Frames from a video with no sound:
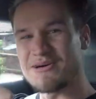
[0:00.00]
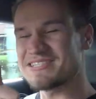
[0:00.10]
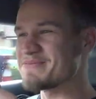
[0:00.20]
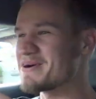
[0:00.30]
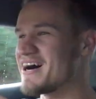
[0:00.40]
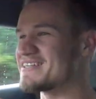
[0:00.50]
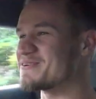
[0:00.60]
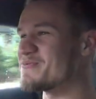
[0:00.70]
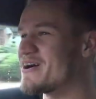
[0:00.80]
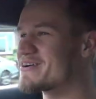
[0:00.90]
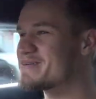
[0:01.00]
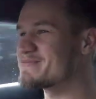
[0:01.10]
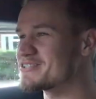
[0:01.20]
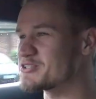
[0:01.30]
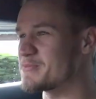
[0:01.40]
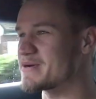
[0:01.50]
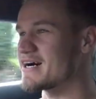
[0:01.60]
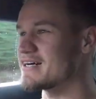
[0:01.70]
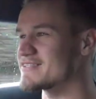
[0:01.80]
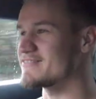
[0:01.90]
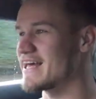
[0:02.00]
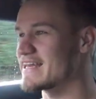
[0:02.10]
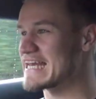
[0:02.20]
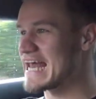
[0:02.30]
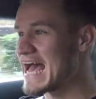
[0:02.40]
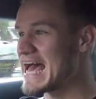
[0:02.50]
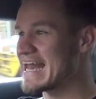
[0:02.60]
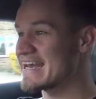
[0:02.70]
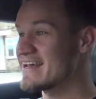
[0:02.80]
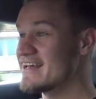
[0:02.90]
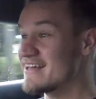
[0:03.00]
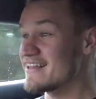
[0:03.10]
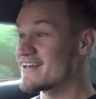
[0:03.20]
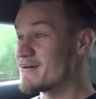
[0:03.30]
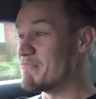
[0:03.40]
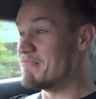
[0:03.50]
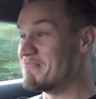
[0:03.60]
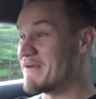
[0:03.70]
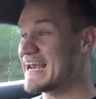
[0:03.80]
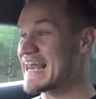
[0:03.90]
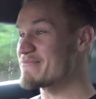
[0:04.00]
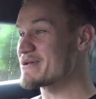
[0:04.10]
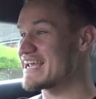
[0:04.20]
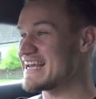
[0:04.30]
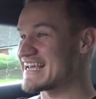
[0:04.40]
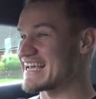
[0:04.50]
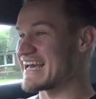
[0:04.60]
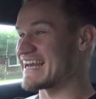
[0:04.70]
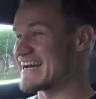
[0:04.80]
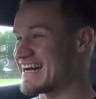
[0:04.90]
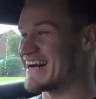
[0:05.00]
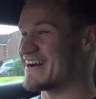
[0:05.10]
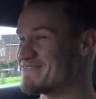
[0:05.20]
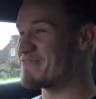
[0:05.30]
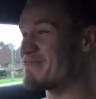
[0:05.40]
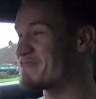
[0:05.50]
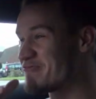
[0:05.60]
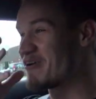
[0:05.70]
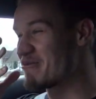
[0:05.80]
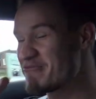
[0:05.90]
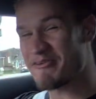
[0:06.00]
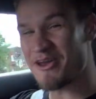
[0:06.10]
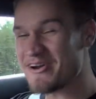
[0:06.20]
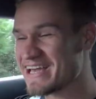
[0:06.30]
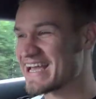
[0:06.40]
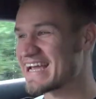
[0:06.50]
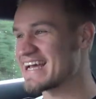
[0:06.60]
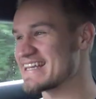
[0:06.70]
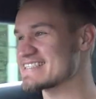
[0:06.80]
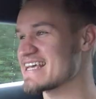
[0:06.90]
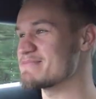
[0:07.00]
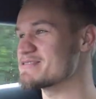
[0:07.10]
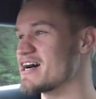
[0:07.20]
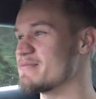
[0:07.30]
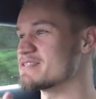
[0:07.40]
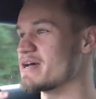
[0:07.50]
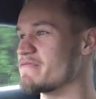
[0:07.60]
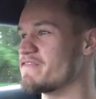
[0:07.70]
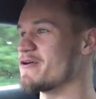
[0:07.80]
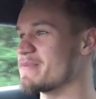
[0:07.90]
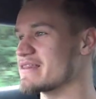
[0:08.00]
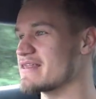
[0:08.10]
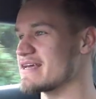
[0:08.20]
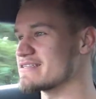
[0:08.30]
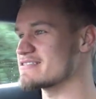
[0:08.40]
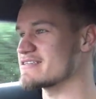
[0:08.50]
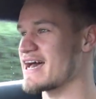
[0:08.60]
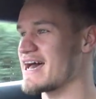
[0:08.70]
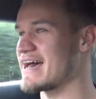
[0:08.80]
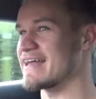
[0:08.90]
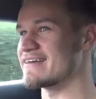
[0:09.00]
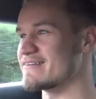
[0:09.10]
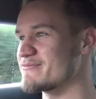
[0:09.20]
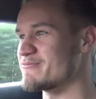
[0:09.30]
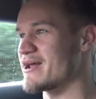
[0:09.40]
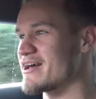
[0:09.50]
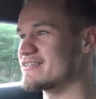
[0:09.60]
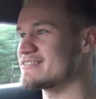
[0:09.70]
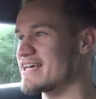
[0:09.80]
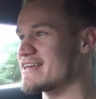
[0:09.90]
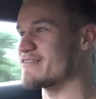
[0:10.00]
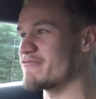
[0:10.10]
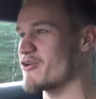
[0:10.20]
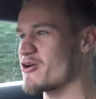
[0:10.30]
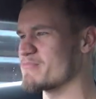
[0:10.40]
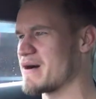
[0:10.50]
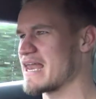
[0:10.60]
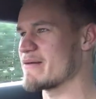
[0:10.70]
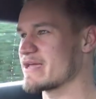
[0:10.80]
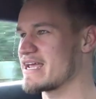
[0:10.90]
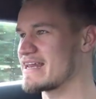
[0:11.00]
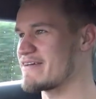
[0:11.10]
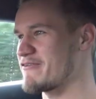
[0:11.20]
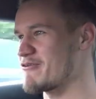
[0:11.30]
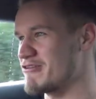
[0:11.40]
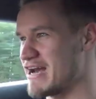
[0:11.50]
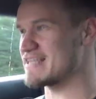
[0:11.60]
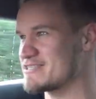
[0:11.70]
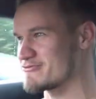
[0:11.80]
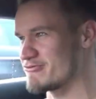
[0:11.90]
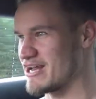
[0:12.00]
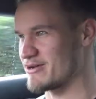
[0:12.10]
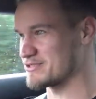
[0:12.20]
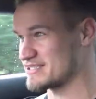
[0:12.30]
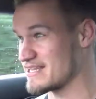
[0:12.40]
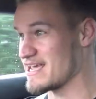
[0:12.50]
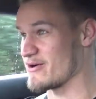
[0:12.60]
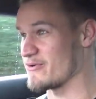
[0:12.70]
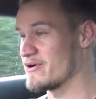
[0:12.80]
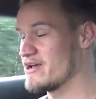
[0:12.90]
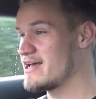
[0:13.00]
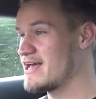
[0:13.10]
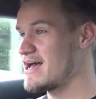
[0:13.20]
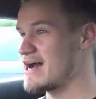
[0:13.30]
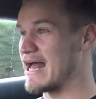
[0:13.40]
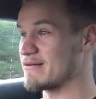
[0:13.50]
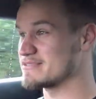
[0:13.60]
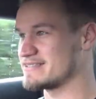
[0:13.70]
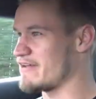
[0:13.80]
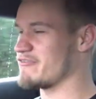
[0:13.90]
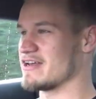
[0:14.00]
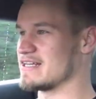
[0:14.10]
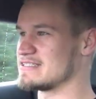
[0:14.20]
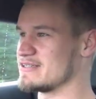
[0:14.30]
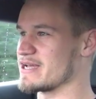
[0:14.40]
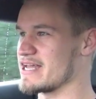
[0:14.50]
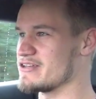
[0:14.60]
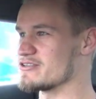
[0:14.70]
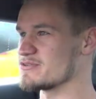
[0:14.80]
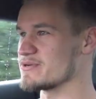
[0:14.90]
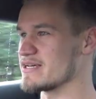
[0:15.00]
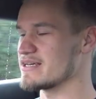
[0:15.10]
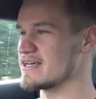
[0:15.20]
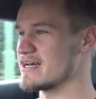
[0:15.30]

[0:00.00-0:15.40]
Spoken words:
What's up, guys? Welcome to Supercars of London and my Lamborghini again. I'm vlogging at the same time as I'm filming this, and when I said in the vlog my Lamborghini, it felt really surreal still, and I'm definitely still getting used to it.